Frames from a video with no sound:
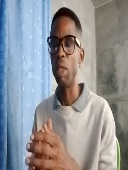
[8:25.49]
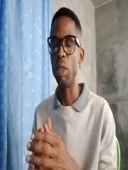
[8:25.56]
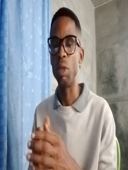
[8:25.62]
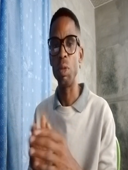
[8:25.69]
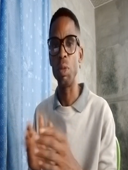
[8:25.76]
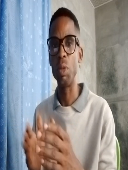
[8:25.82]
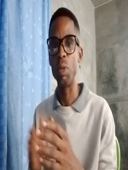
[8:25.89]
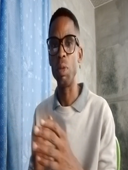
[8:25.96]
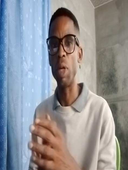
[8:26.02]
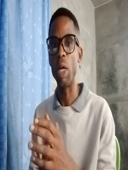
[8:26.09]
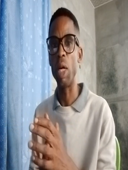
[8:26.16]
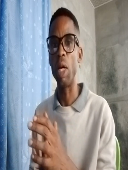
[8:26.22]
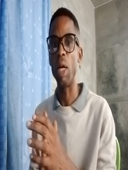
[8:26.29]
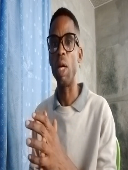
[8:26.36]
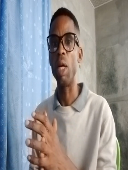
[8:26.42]
You
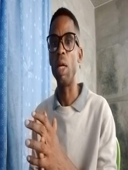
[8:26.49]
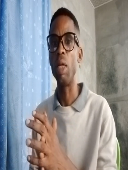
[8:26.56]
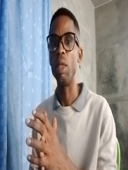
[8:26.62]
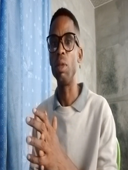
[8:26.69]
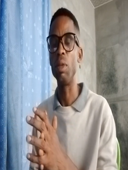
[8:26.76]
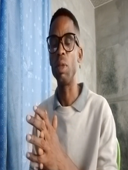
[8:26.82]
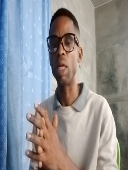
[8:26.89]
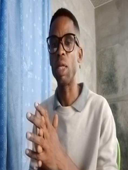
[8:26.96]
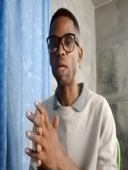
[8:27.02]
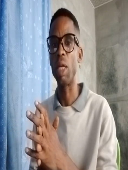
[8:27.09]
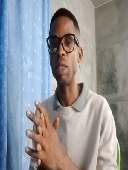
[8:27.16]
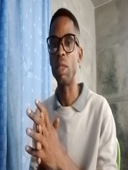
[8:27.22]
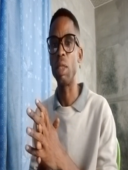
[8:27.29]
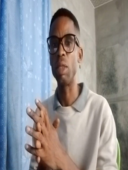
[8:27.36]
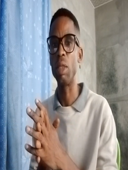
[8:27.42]
get
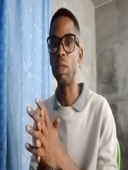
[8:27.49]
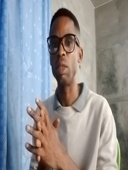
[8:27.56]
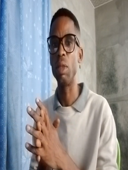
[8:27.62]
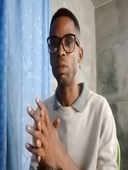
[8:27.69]
access,